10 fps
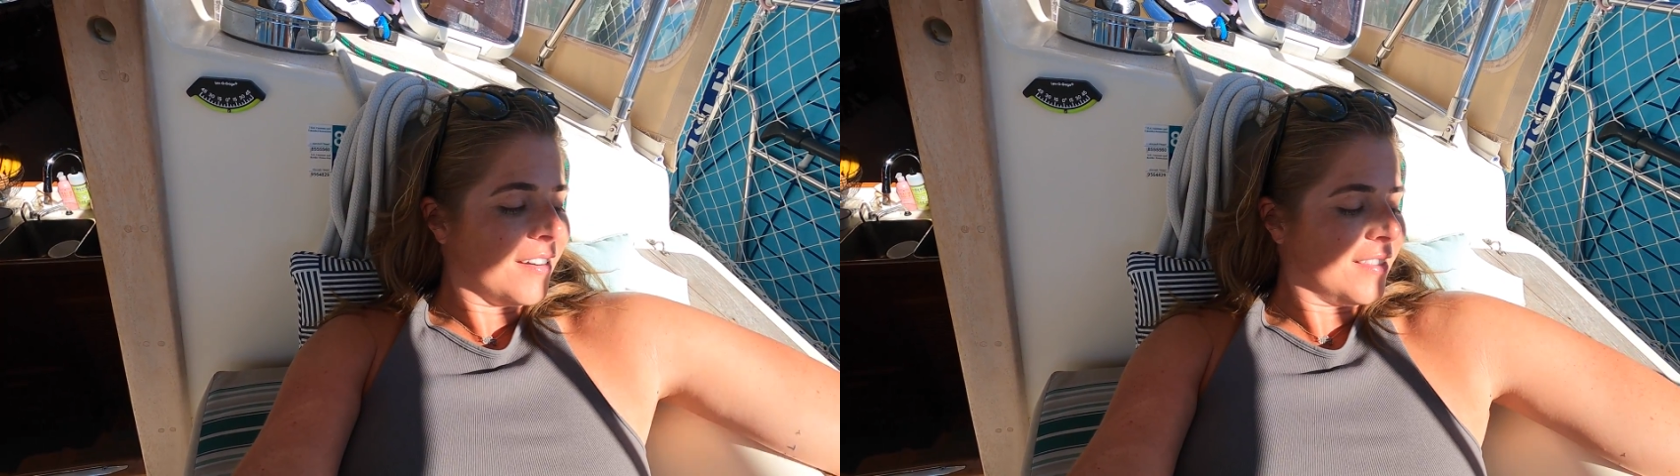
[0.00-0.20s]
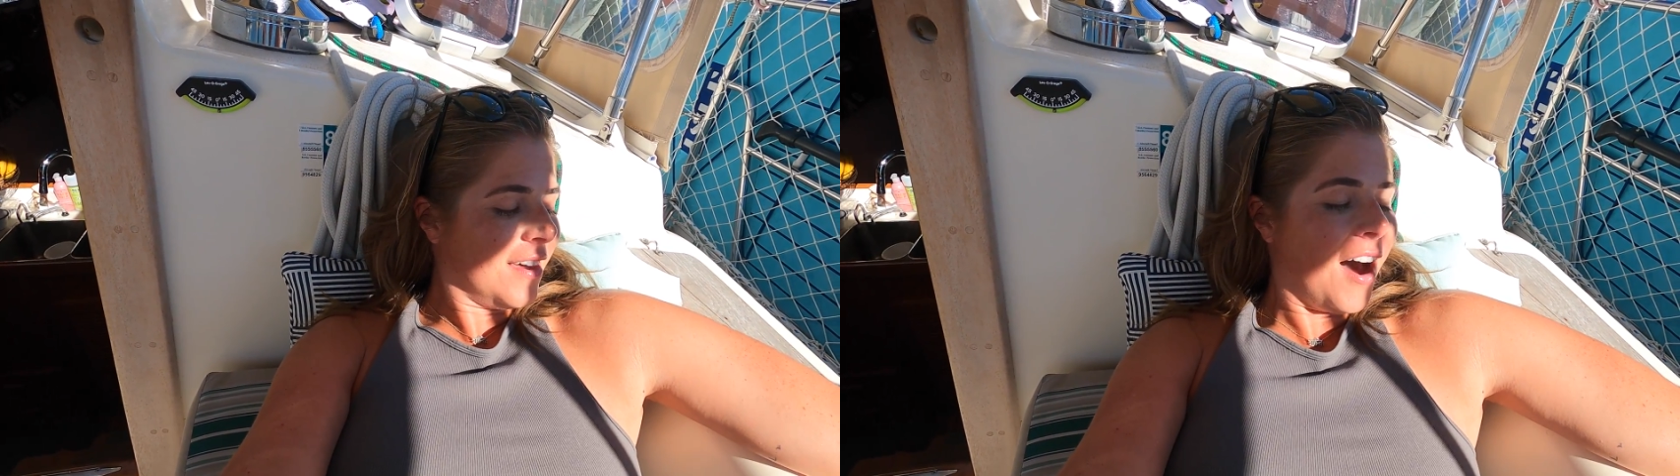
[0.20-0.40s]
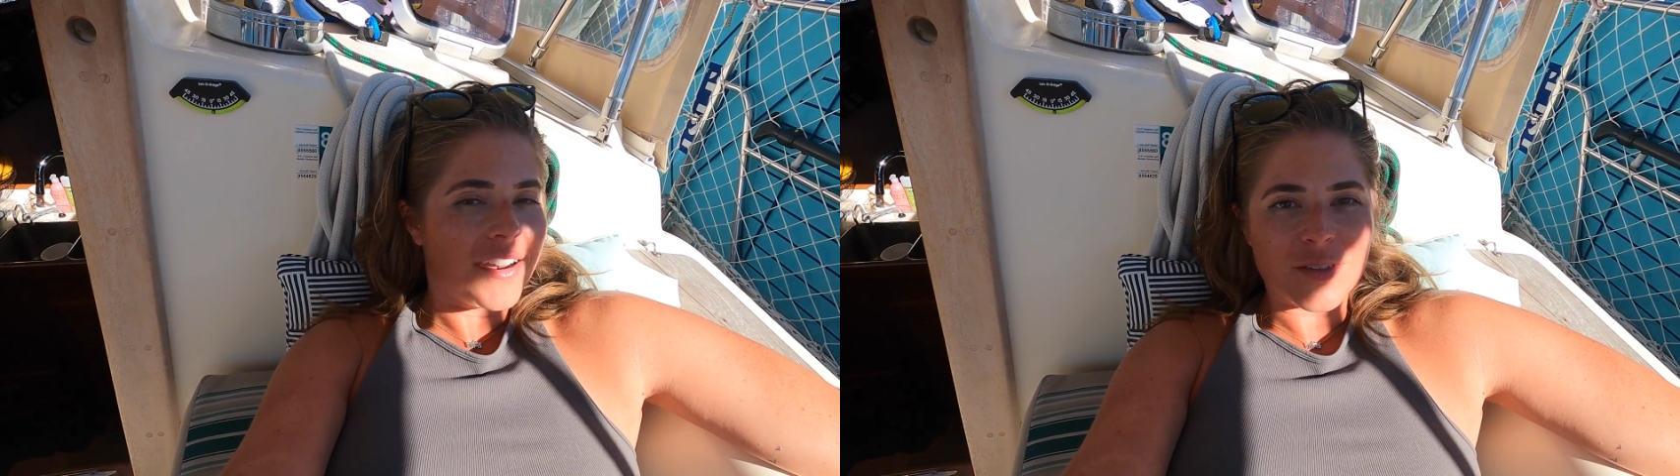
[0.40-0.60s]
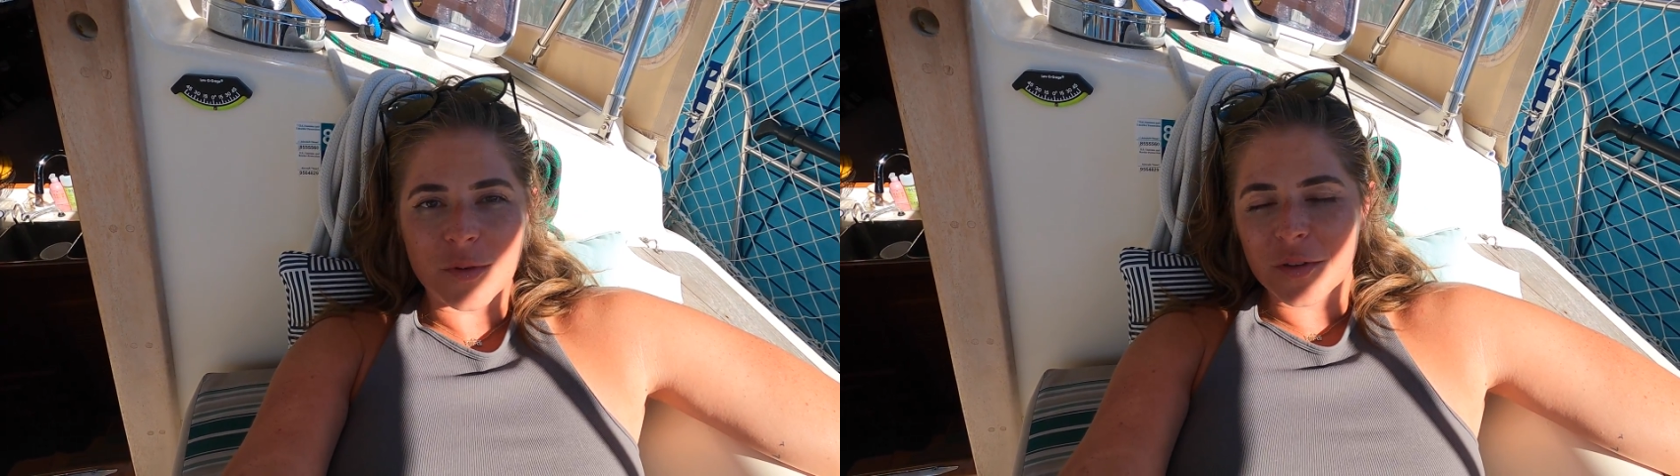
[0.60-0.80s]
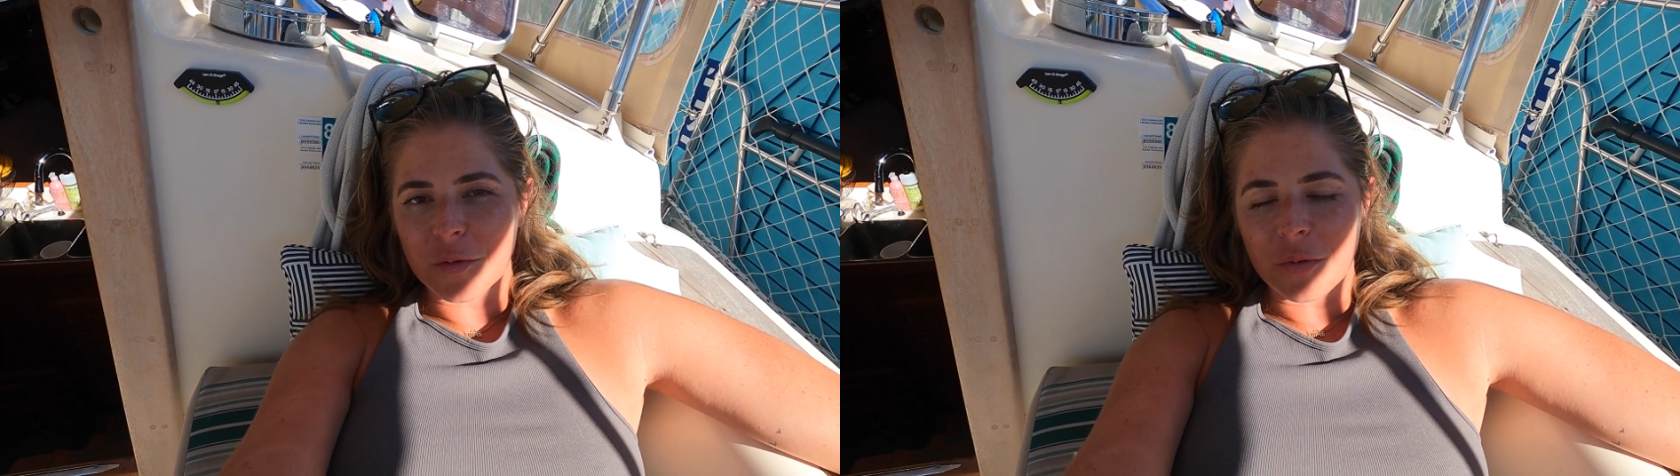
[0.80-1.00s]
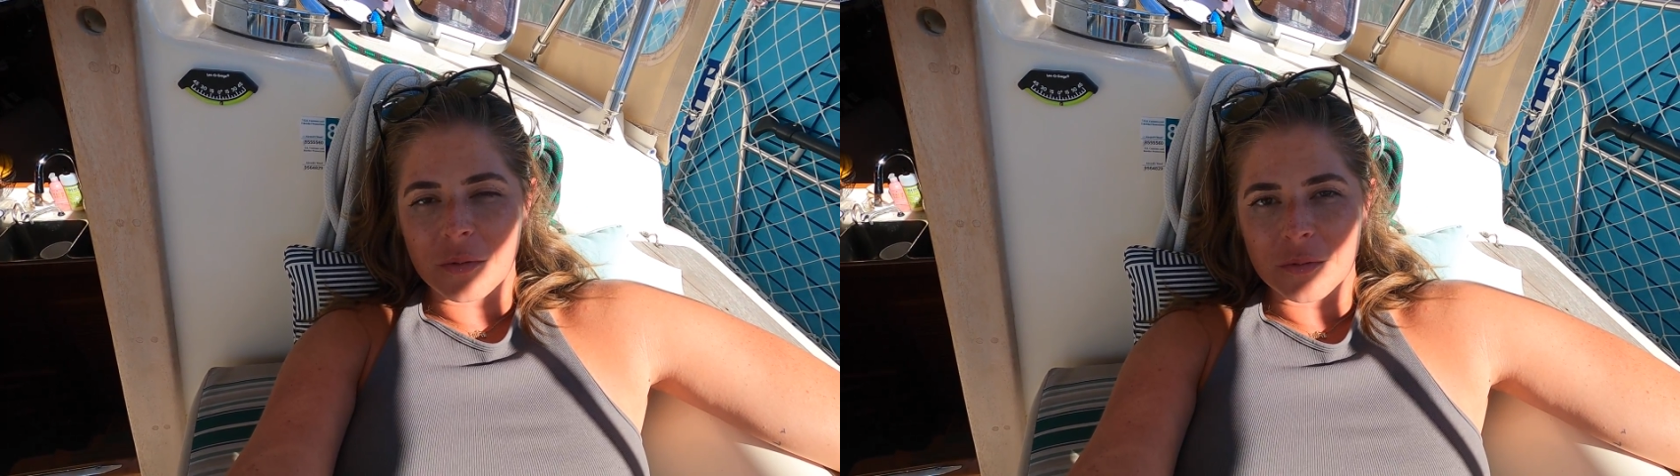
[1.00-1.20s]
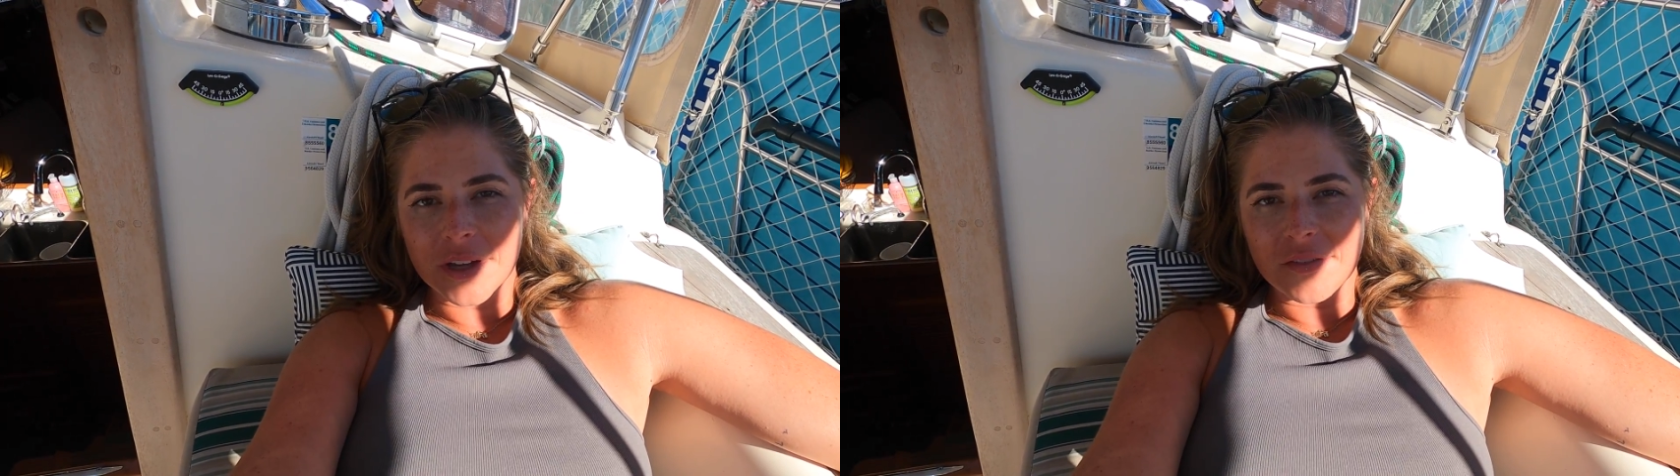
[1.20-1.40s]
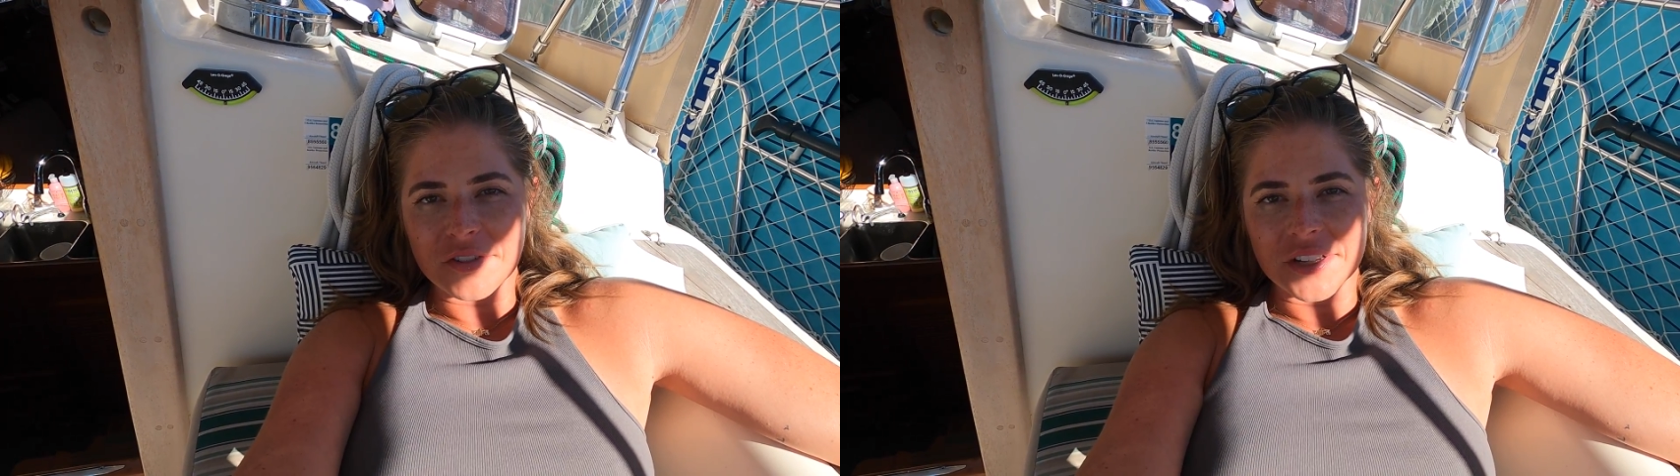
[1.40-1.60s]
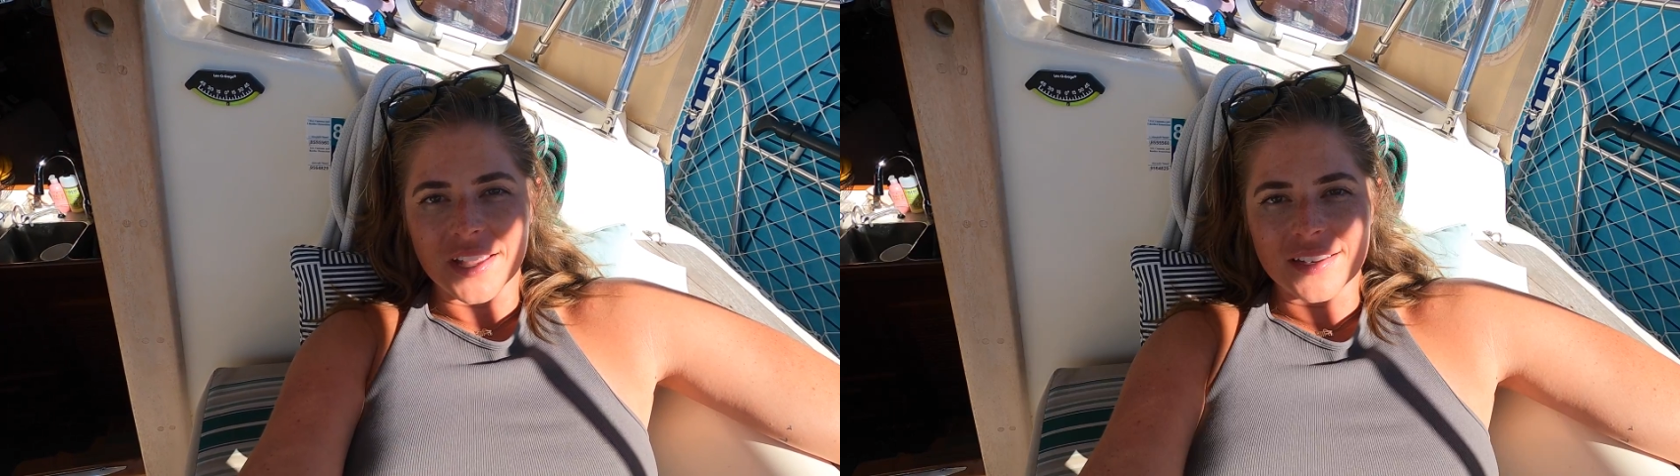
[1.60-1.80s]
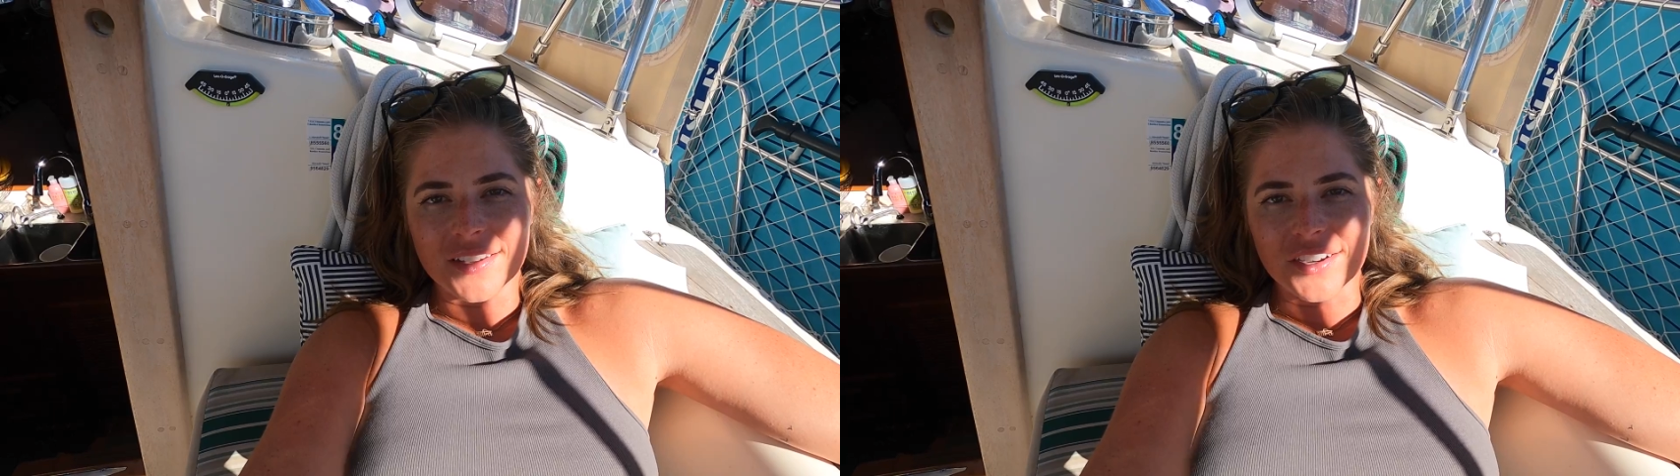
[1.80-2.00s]
the hottest weather we'll probably ever
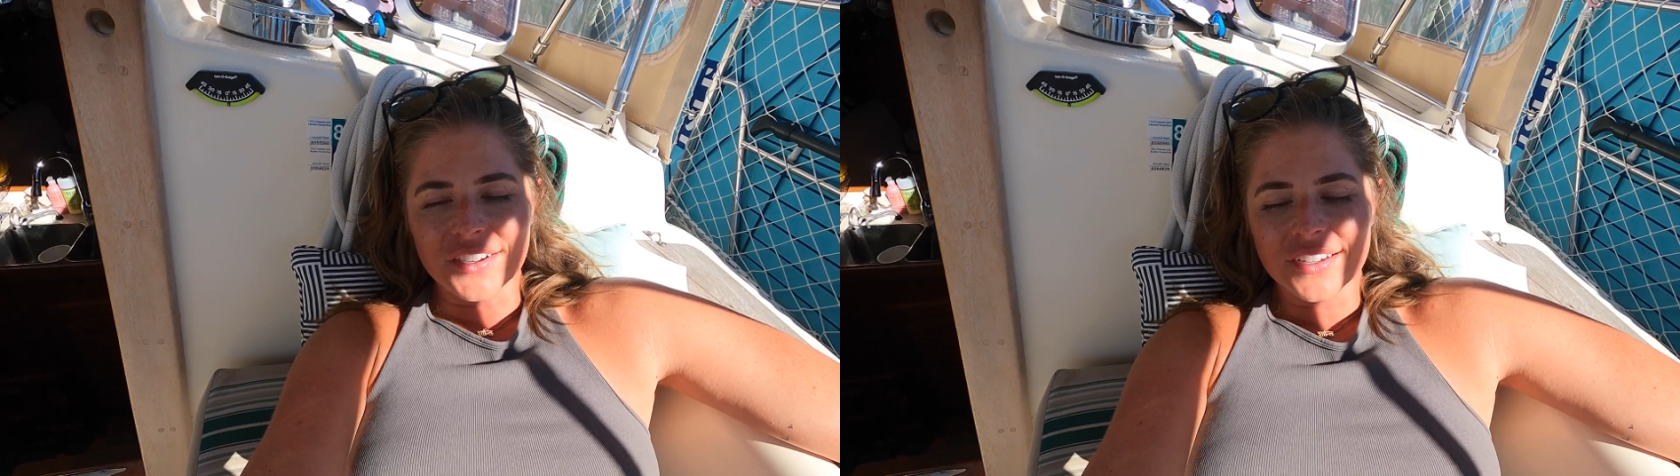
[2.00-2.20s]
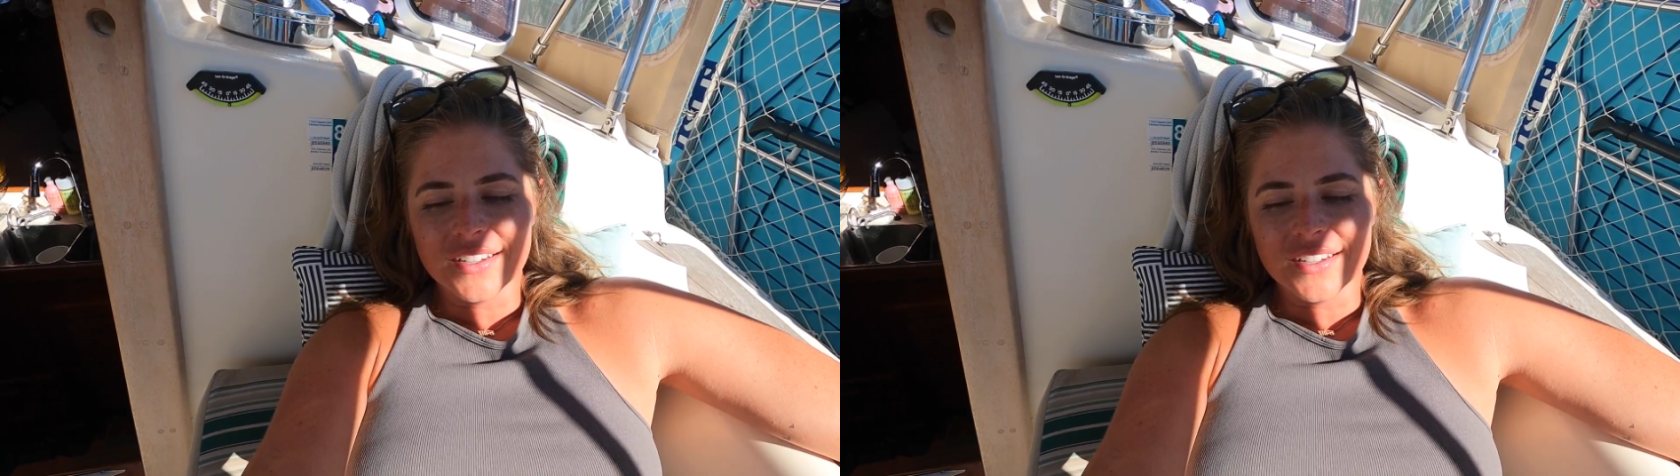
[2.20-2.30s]
get here.